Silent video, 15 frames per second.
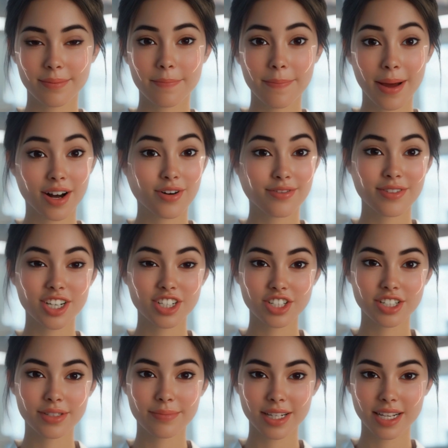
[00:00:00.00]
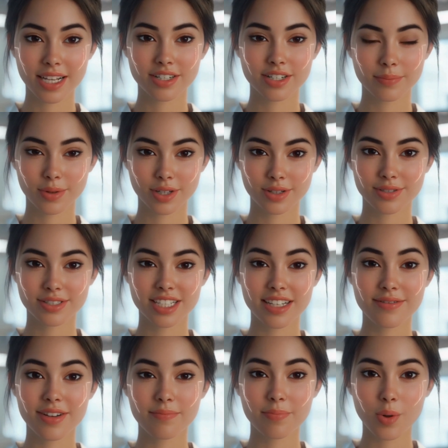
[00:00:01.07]
Macrophages begin to produce
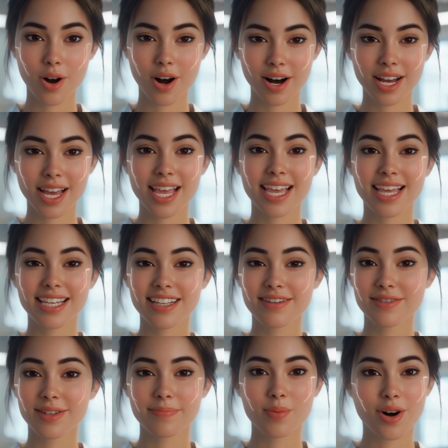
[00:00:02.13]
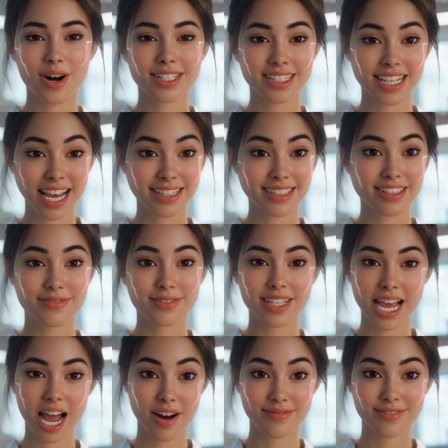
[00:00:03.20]
even more intensively
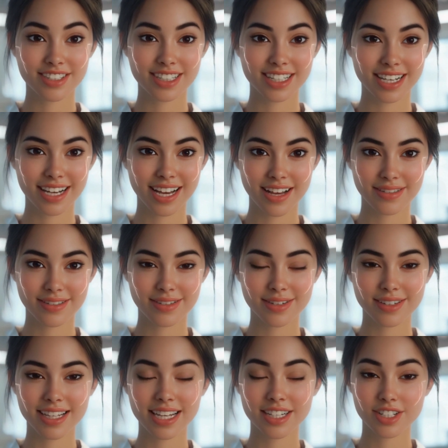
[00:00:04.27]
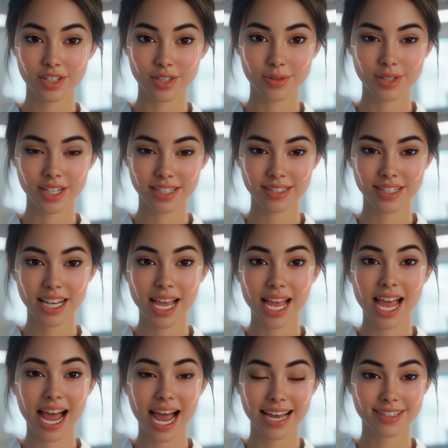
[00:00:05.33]
alpha-TNF, interleukins,
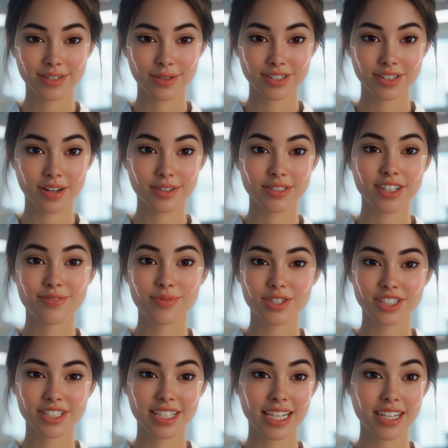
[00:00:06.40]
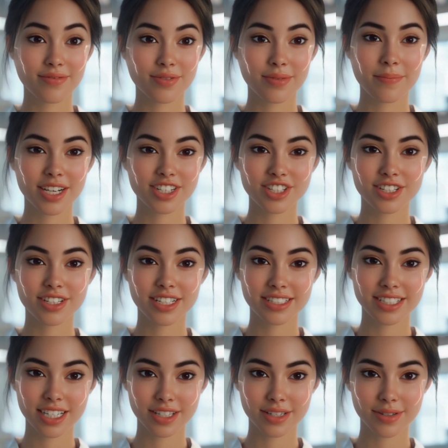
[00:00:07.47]
as a result of which the inflammation
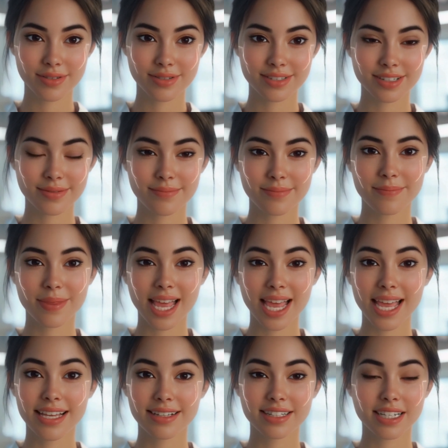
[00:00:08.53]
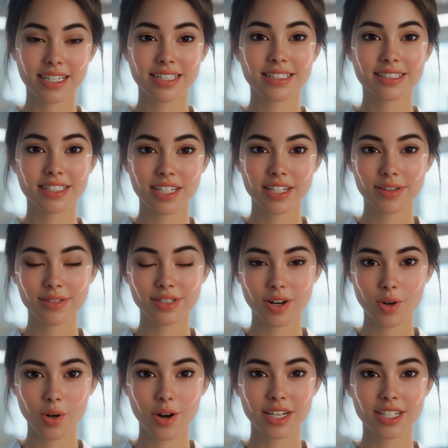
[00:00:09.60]
continues. And it continues
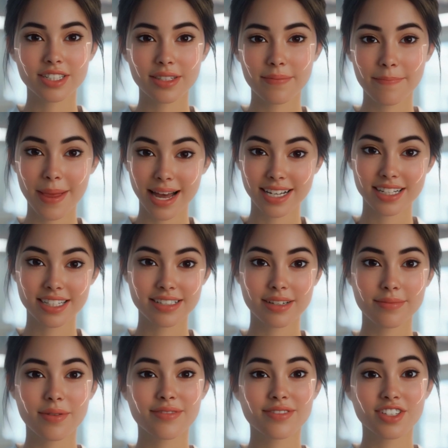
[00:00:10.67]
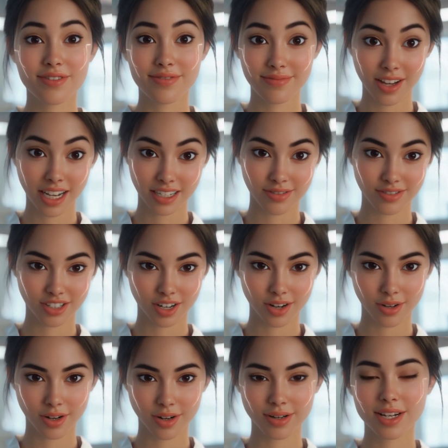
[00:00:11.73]
according to the mechanism of the defective
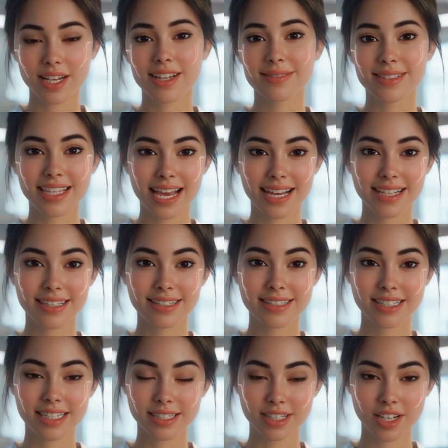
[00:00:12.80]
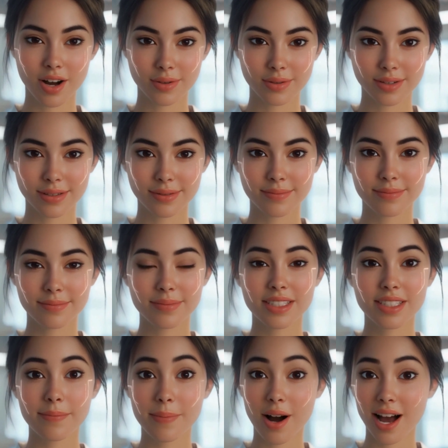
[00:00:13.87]
circle, that is, its own.
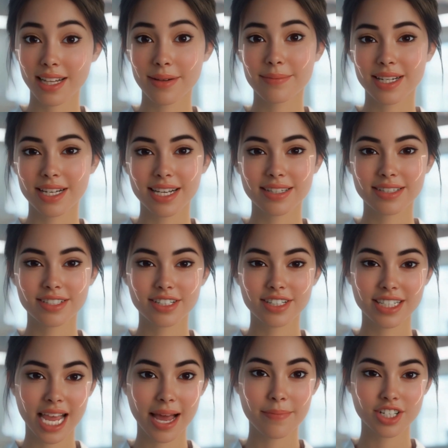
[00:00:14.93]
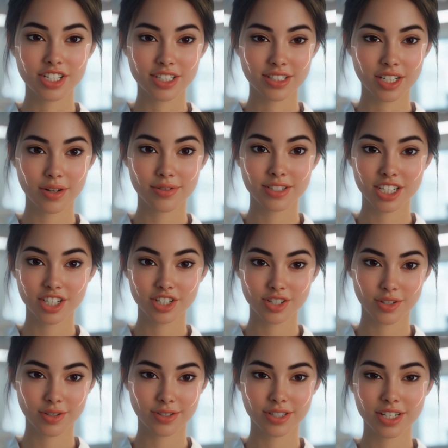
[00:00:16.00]
The body begins to damage its own
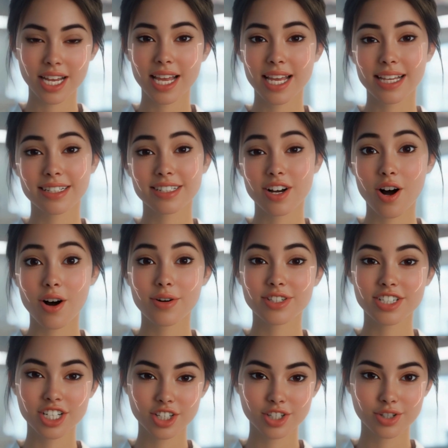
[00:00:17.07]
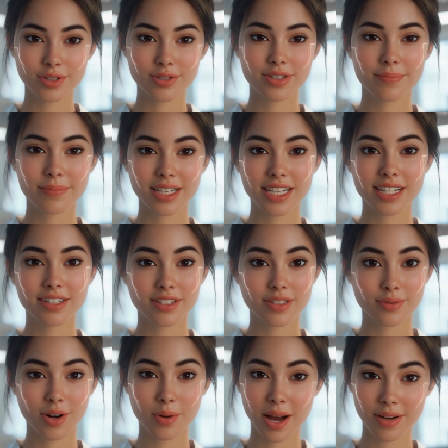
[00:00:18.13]
tissues begin to
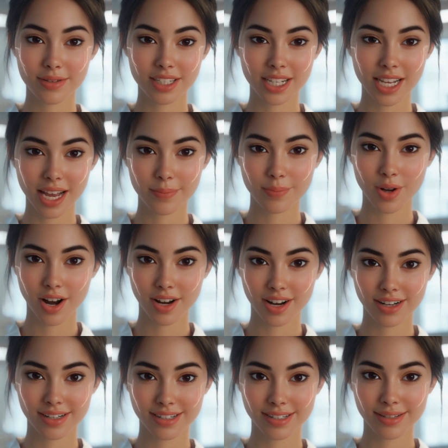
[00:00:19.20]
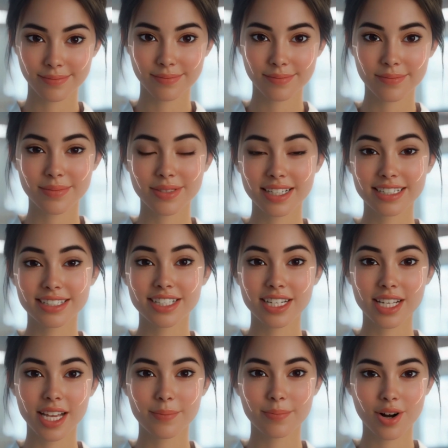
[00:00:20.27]
throw out decay products. These
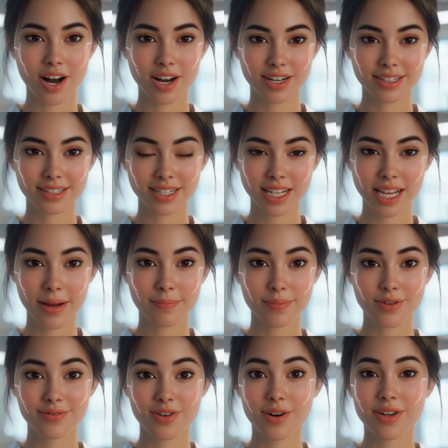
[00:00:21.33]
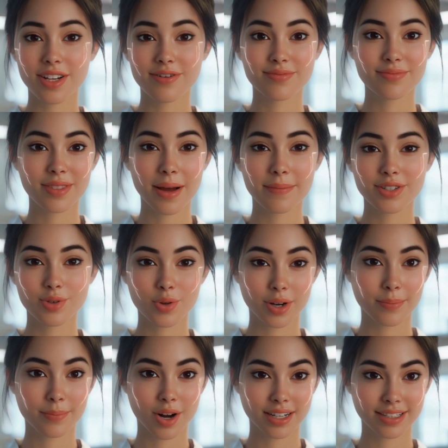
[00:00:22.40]
decay products again provoke inflammatory
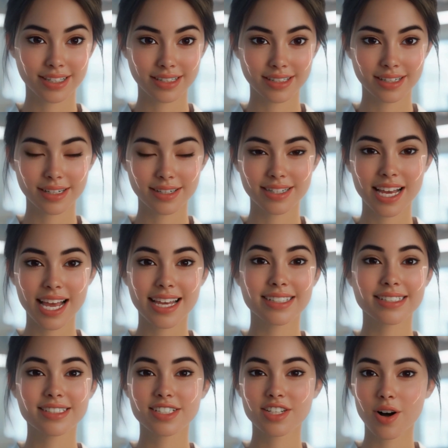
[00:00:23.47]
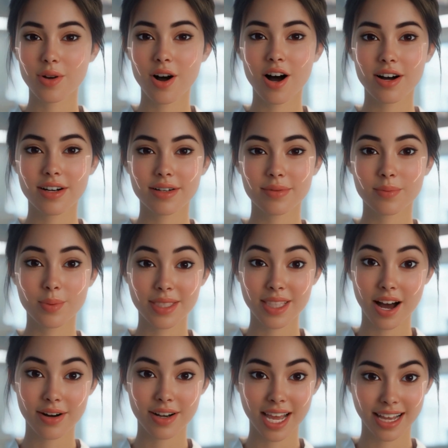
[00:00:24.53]
processes and so on
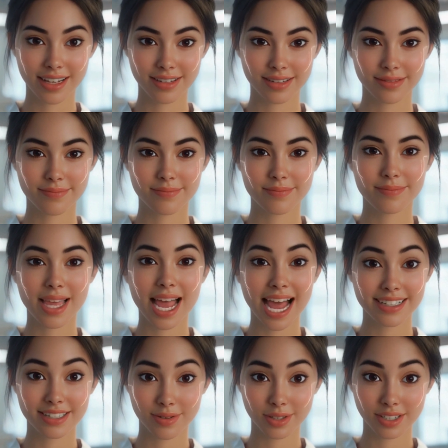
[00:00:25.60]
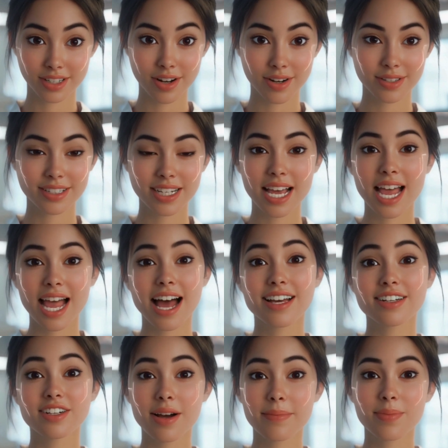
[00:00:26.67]
without end. As a result, a
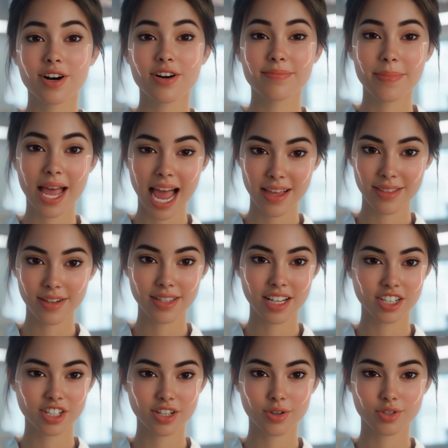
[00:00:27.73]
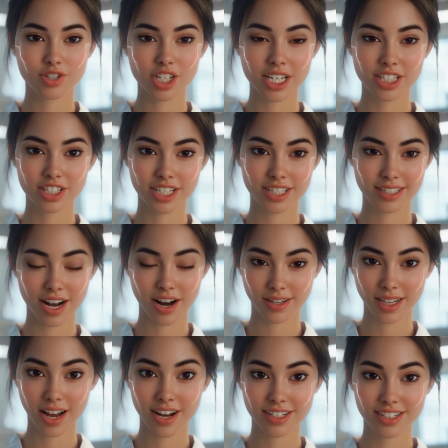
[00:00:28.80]
number of pathological changes are
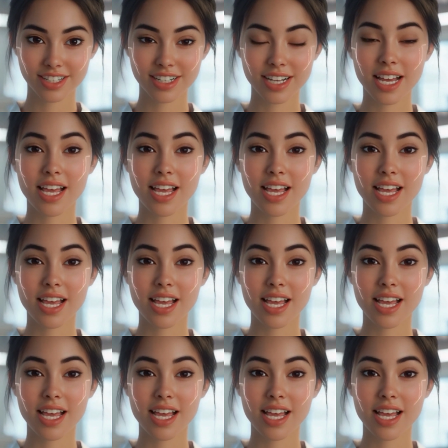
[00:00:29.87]
launched,